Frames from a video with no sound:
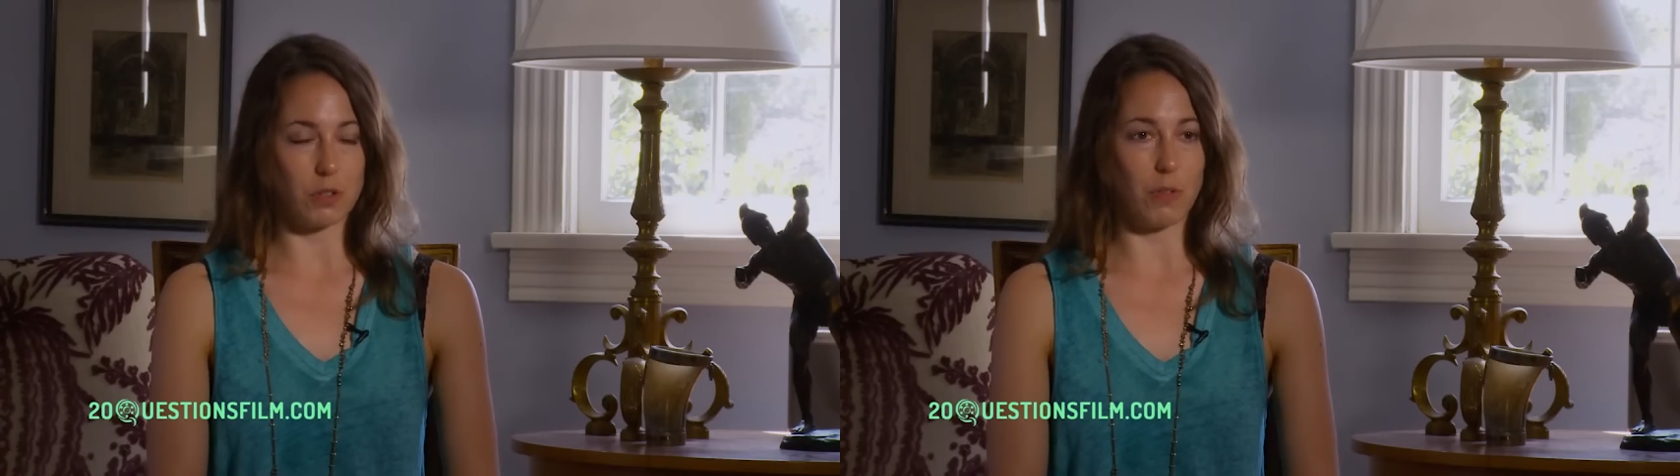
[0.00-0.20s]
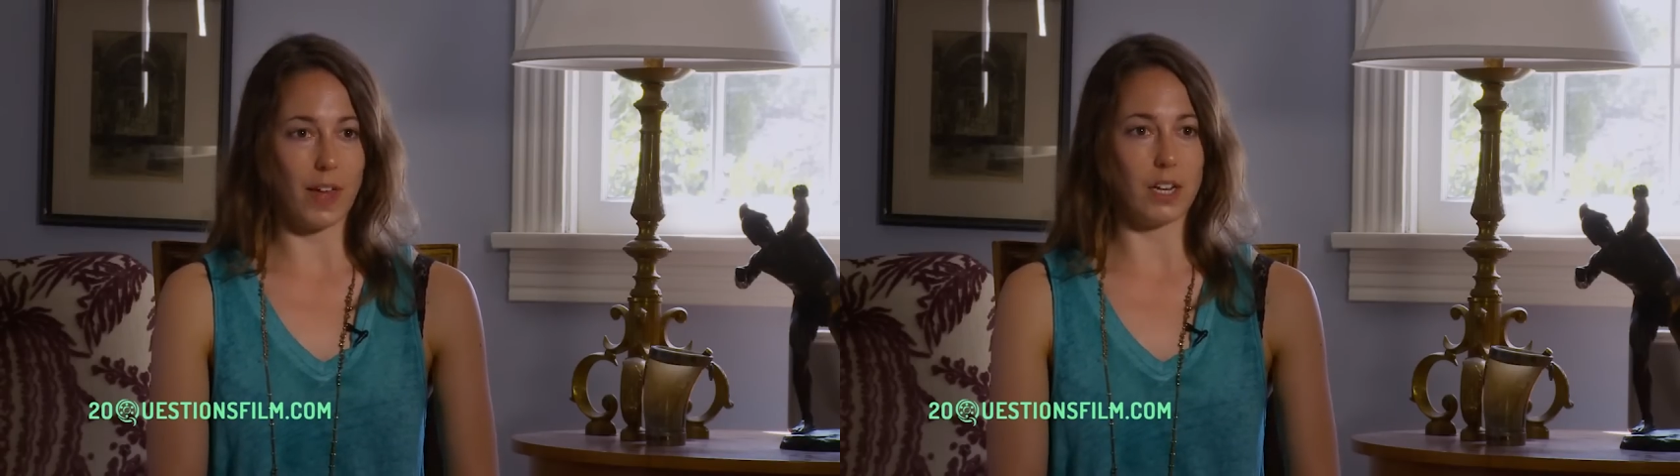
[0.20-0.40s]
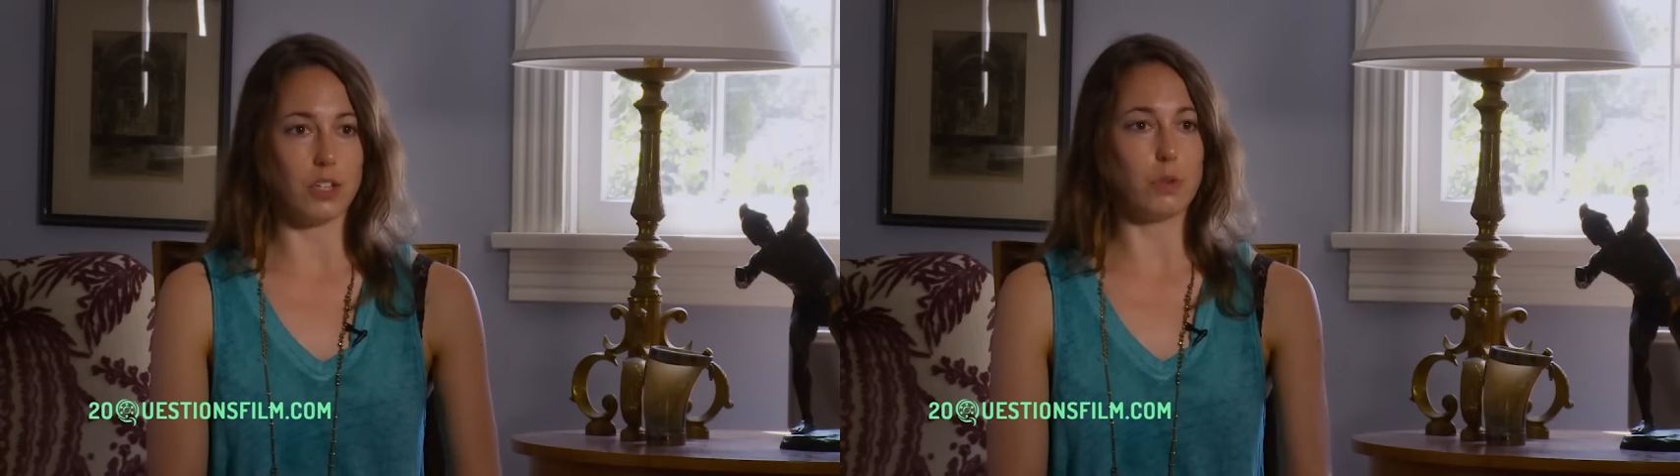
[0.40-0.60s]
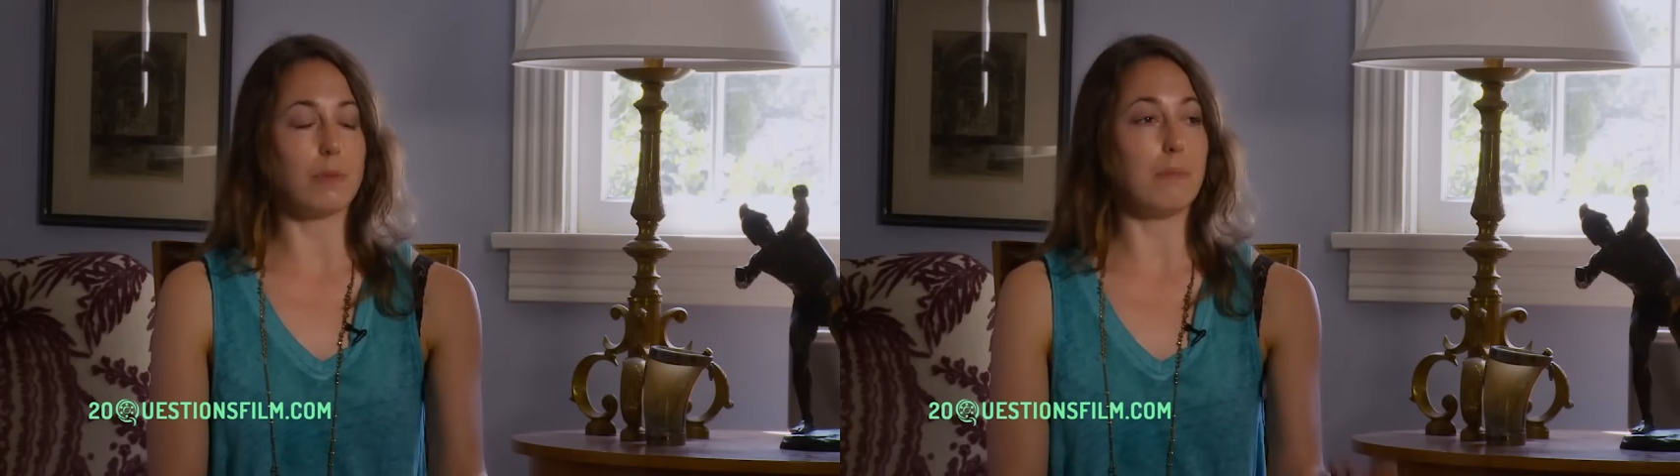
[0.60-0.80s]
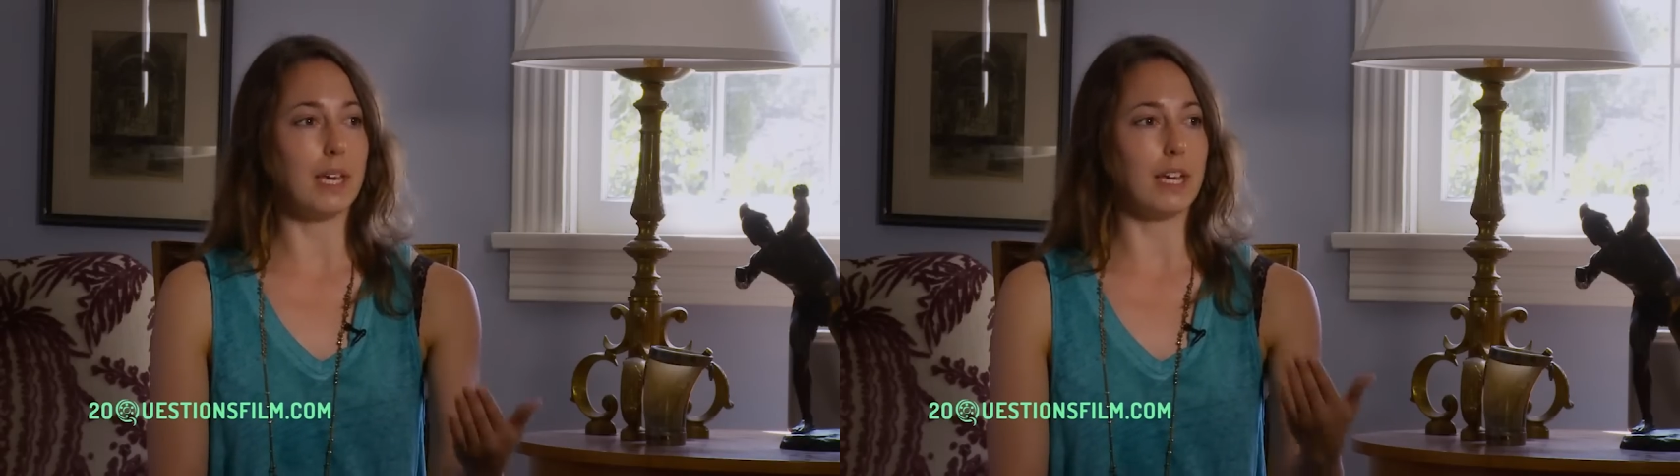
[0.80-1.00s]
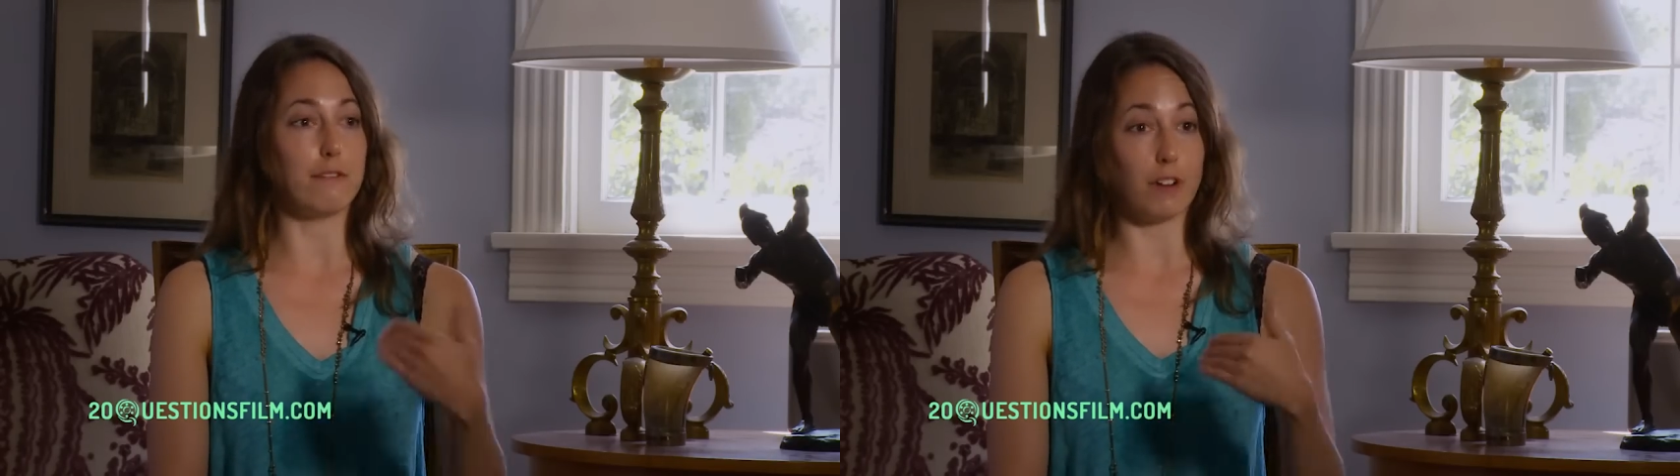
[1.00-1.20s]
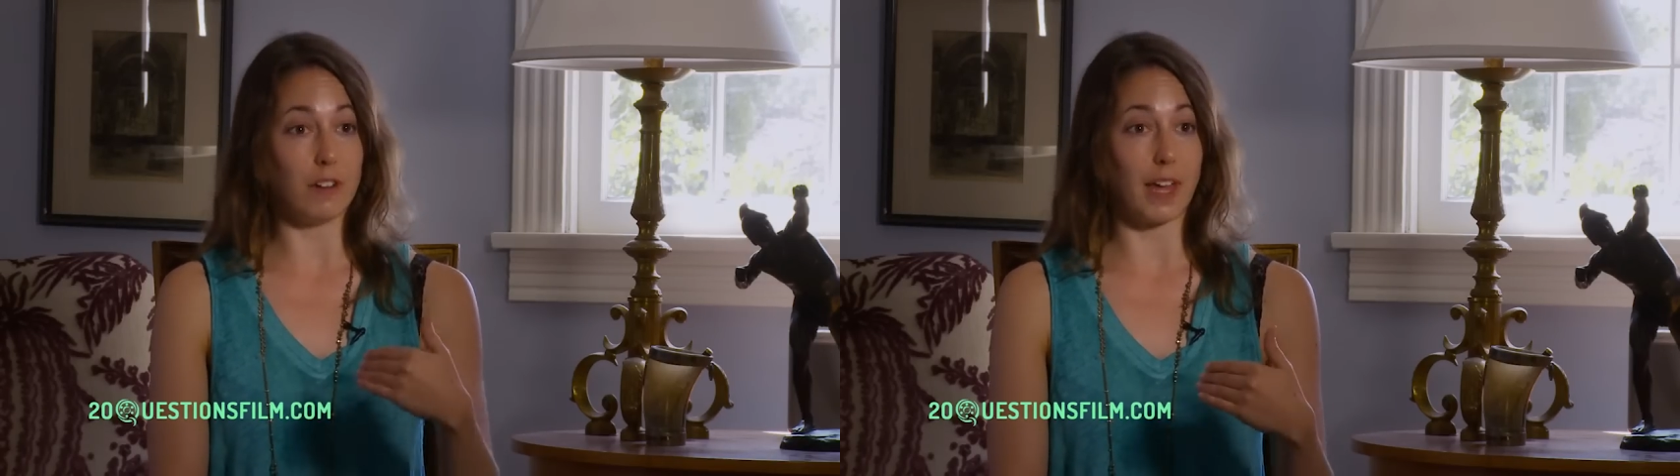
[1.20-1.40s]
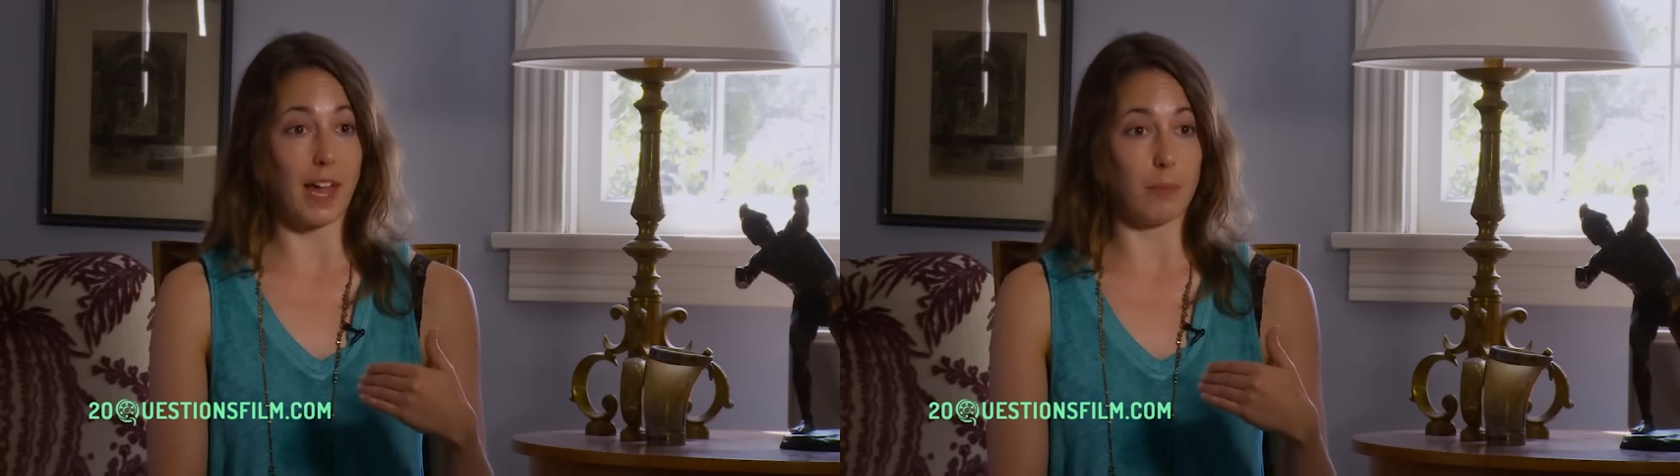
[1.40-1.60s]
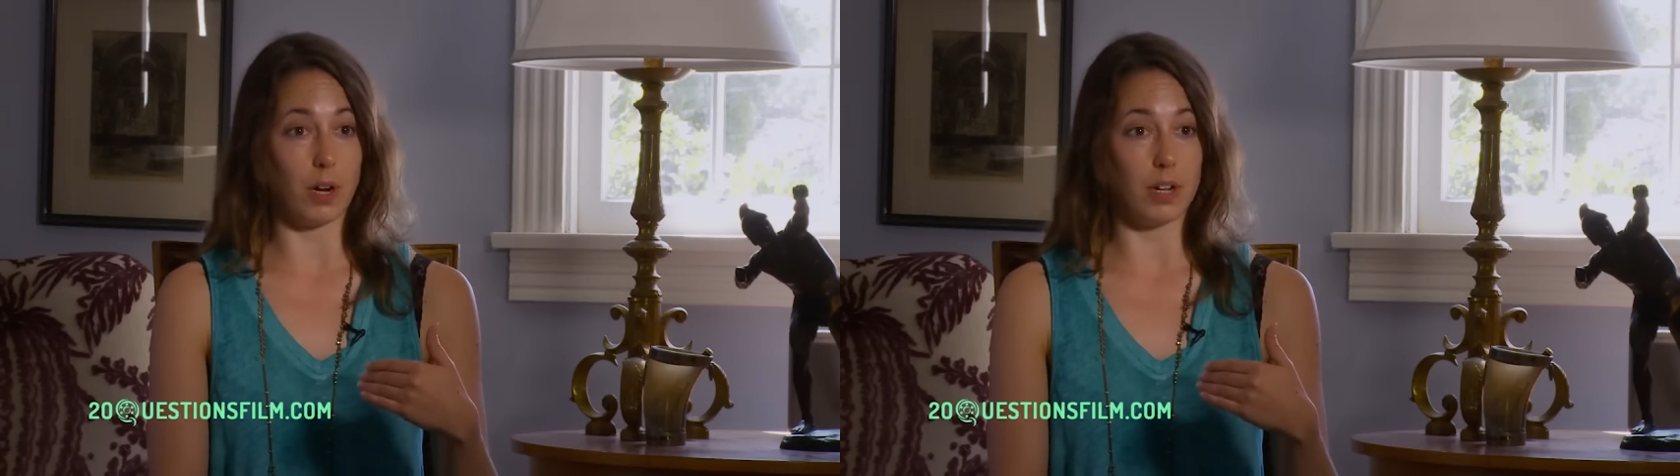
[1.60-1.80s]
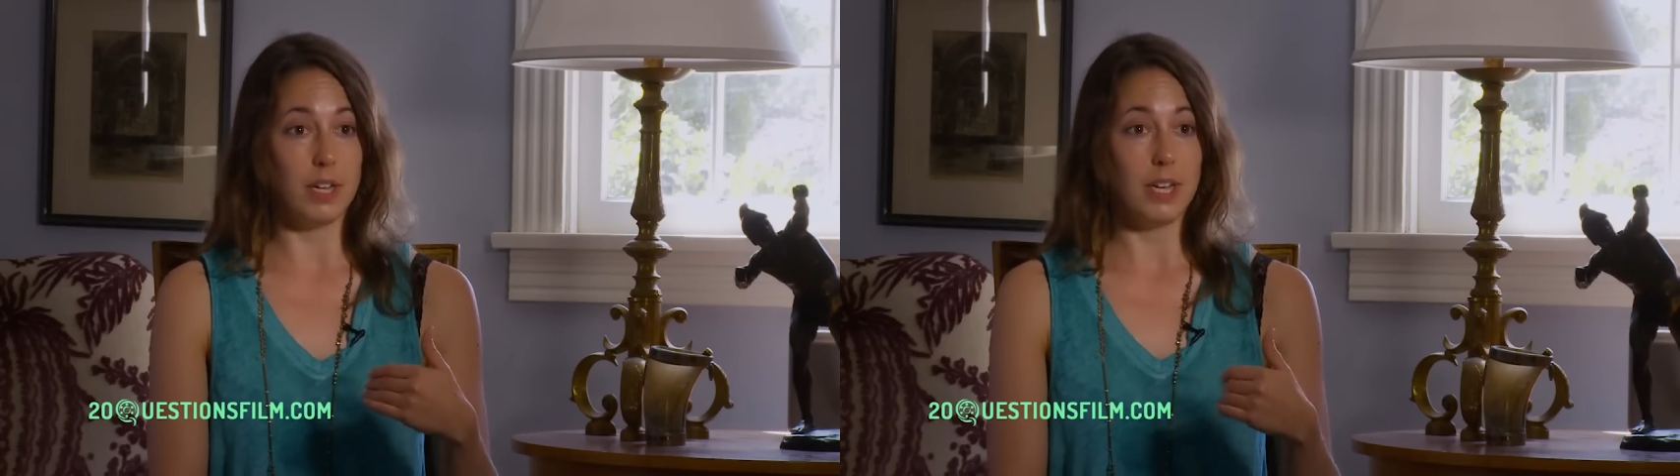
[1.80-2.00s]
so that you can be in front of the
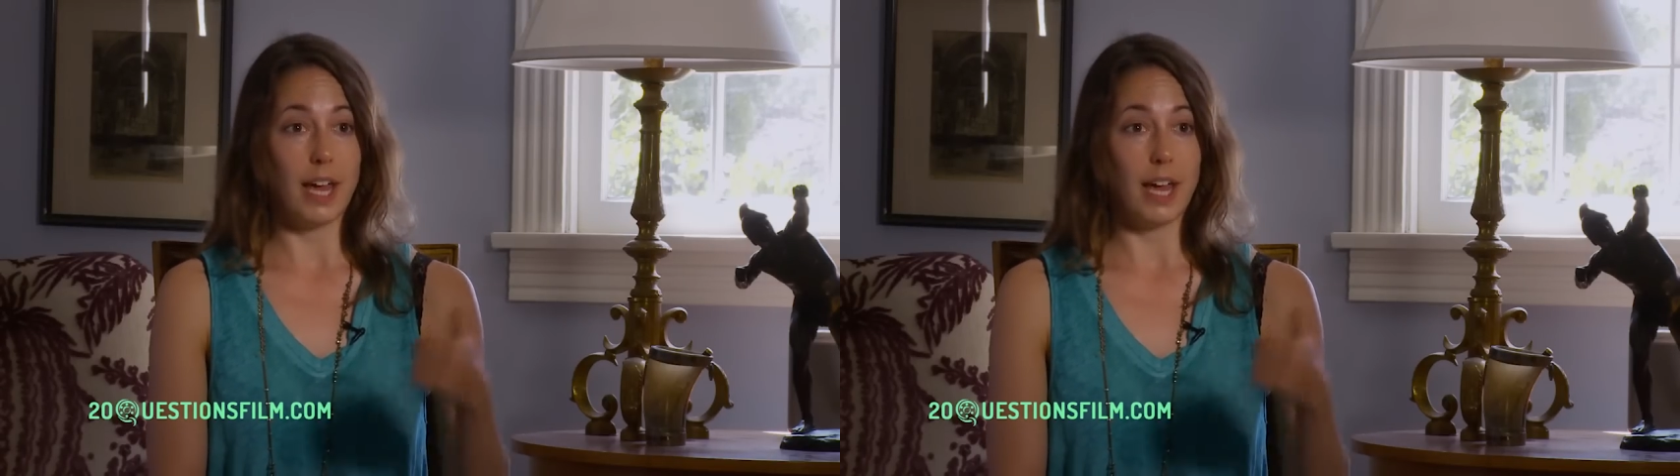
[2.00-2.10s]
camera